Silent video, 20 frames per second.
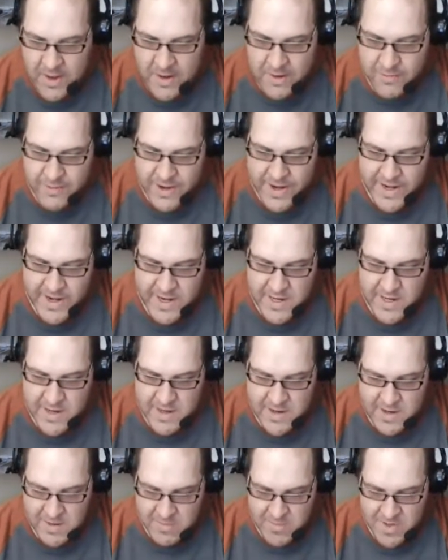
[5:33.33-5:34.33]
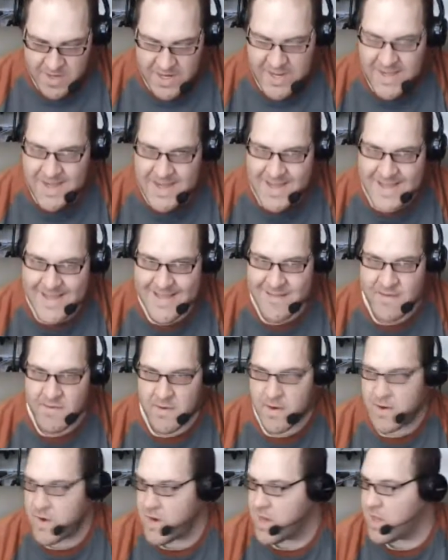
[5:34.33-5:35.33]
I ran out of time today.
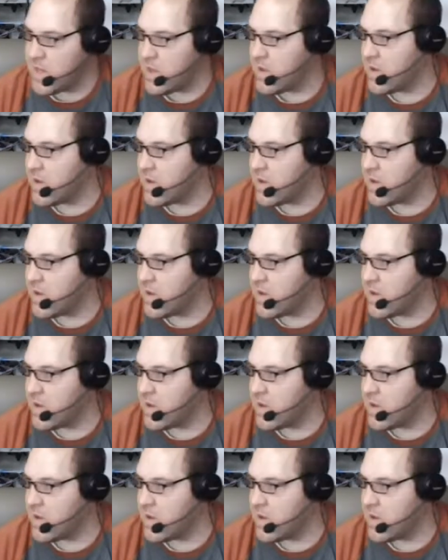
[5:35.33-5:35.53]
Sorry.